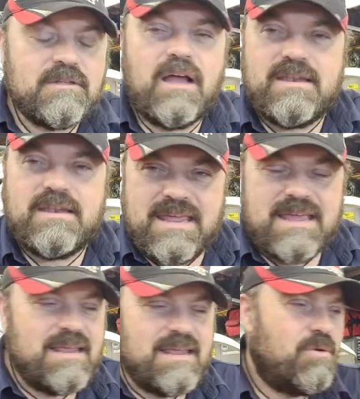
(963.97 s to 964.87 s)

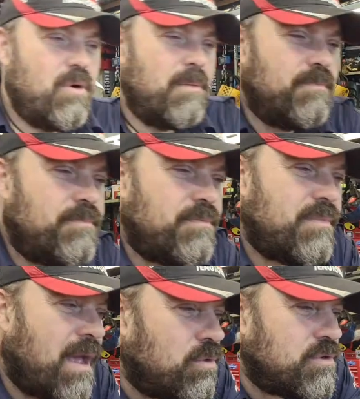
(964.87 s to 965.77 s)
Nearly everyone.
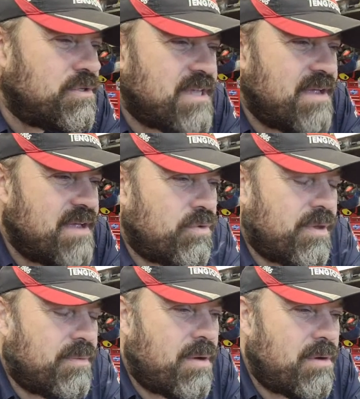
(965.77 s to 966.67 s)
I wouldn't say everyone.
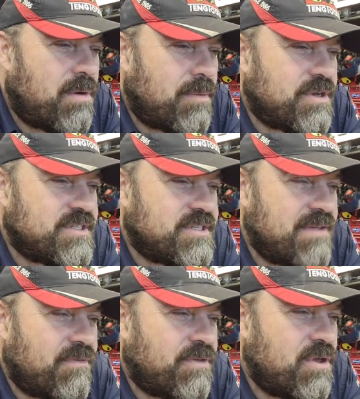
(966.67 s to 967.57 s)
I'm going to save
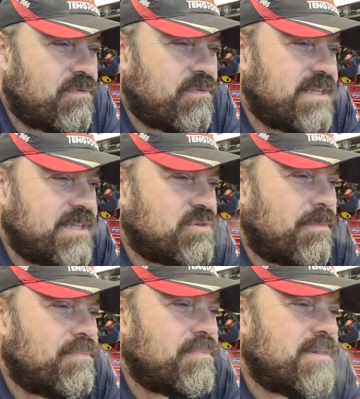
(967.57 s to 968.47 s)
a few for later on.
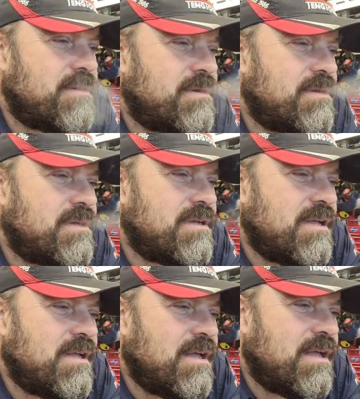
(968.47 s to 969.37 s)

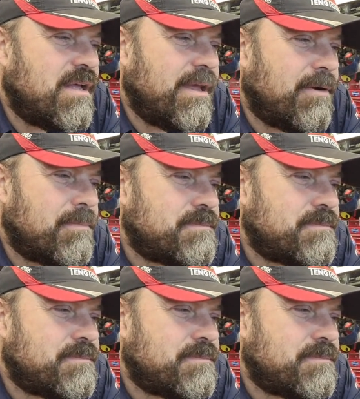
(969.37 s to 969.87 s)
Now,